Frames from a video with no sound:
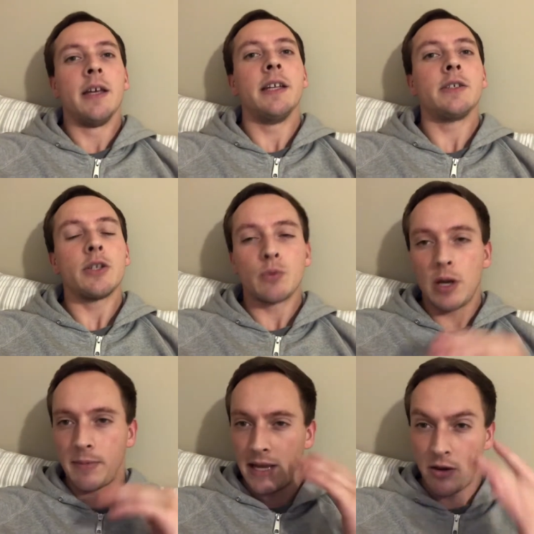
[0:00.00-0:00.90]
It's just when
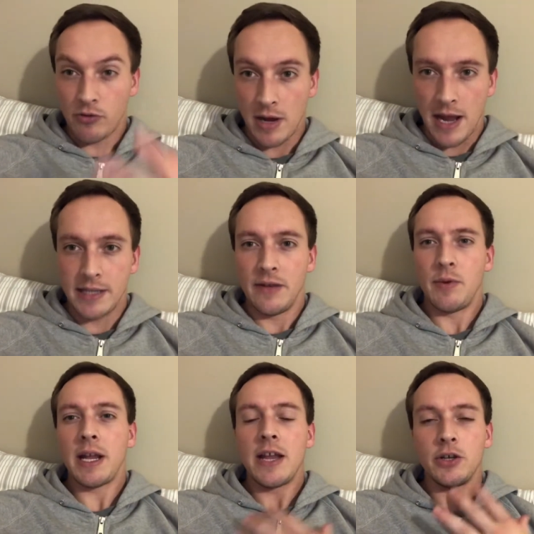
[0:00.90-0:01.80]
I'm being creative.
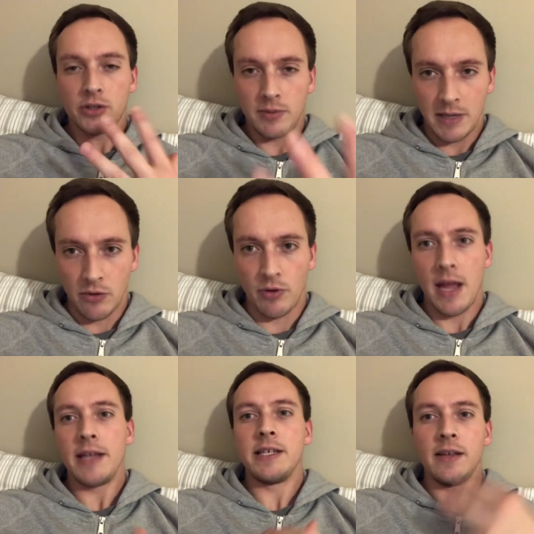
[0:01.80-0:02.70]
When I get a chance to be
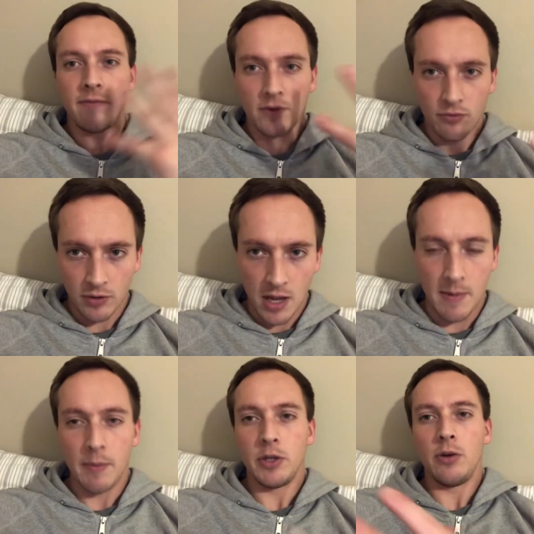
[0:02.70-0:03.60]
creative, come
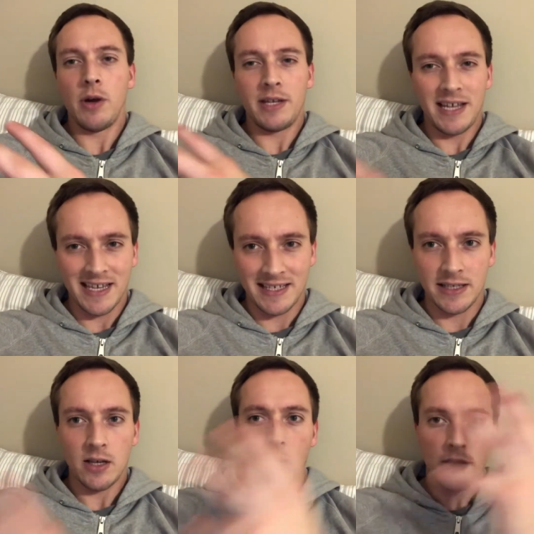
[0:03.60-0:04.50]
up with new ideas,
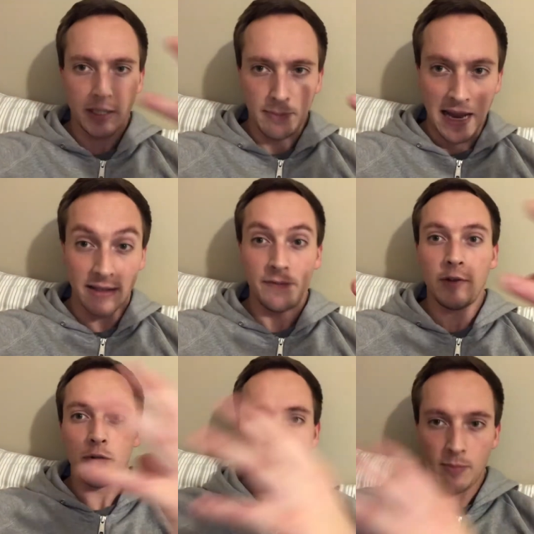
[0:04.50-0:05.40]
designs, plan the
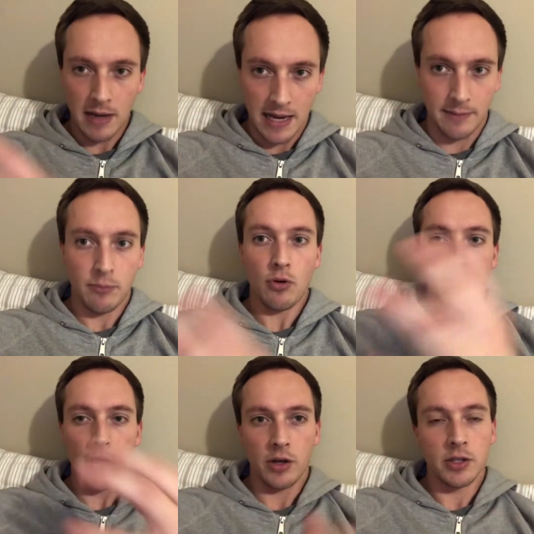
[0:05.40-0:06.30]
future, plan
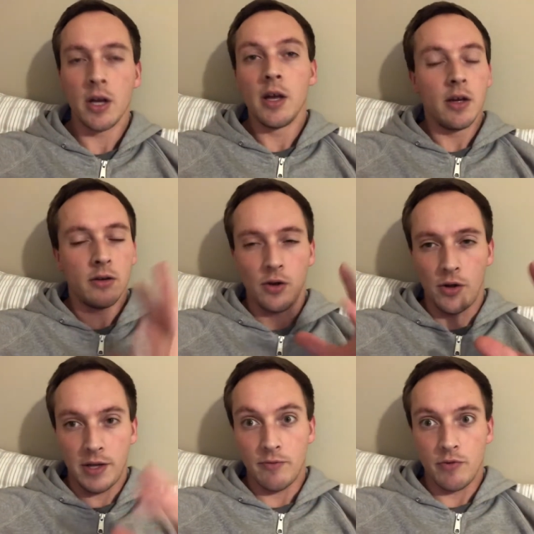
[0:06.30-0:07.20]
products.
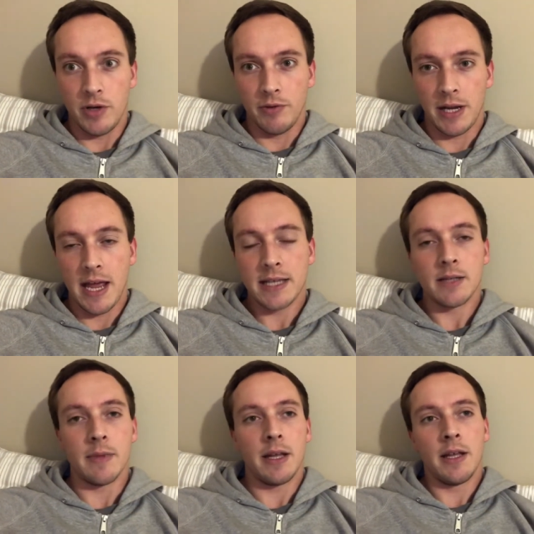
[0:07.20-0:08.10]
Oh, that really, really gets
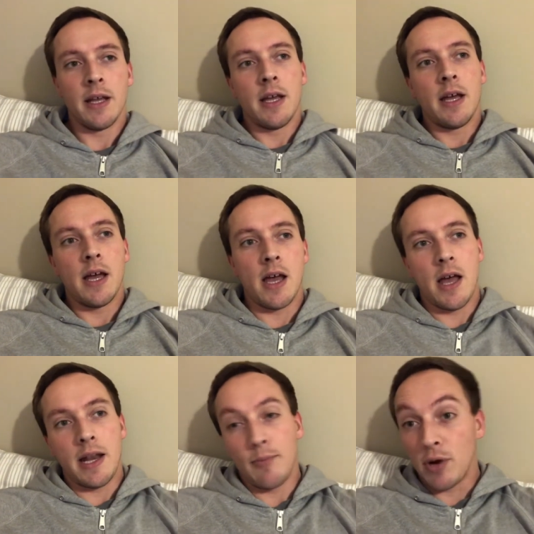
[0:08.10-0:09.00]
to me. Uh,
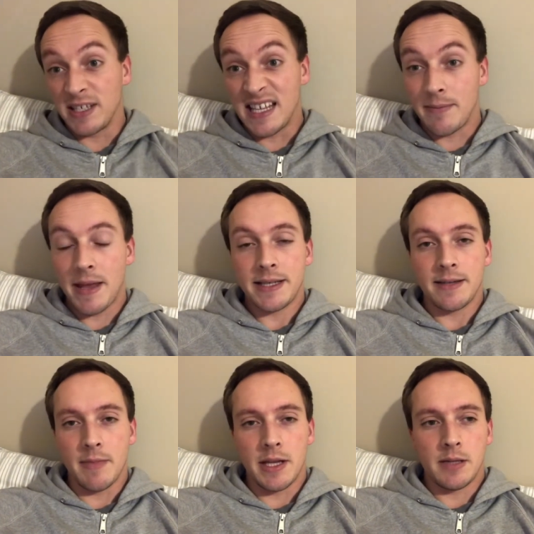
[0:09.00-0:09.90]
and it brings out the best
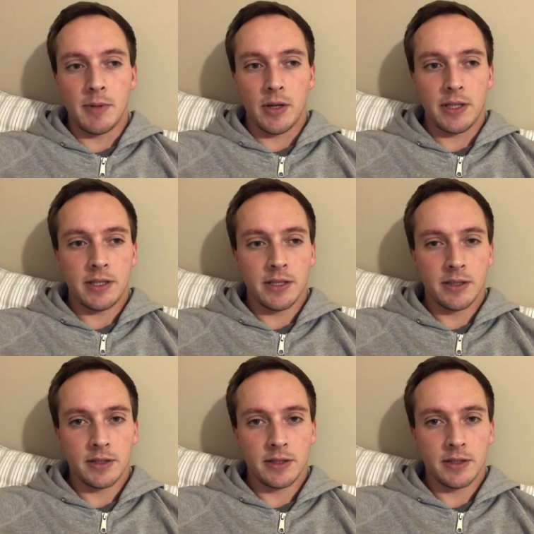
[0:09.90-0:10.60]
in me, to be honest.